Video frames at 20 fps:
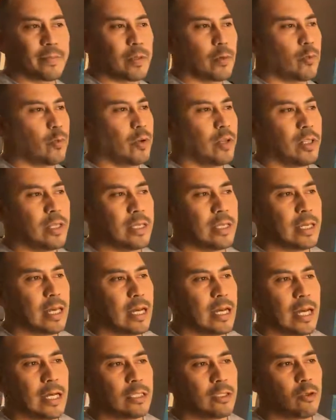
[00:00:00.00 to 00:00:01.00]
Really,
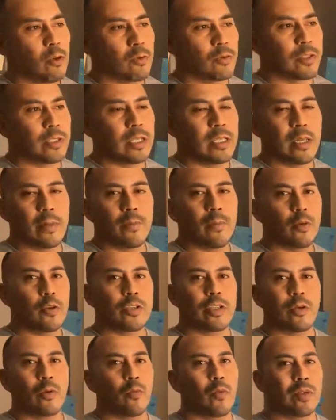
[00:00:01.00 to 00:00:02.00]
I don't see them
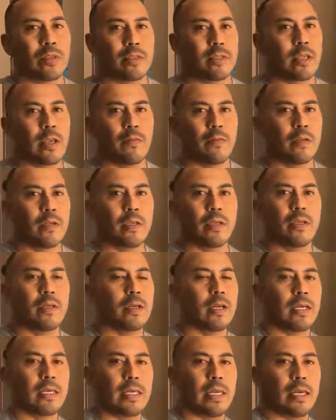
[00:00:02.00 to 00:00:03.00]
pushing 170
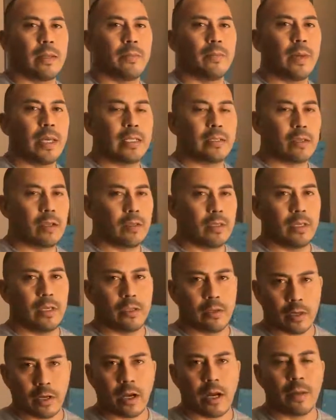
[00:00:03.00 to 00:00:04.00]
again based on the
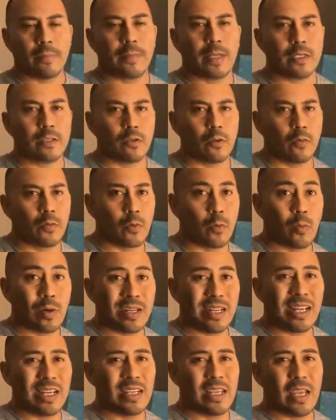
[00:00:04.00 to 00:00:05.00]
other comp that sold for
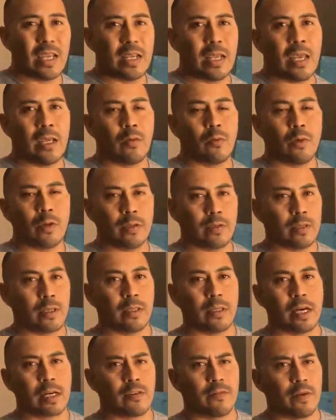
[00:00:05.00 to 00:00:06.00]
188.8 with a
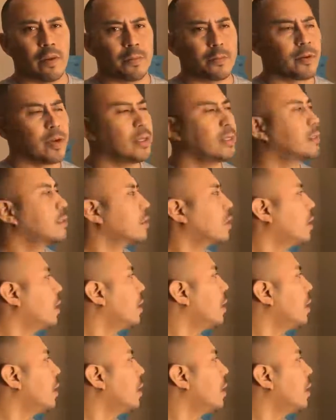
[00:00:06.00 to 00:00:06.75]
lot of upgrades.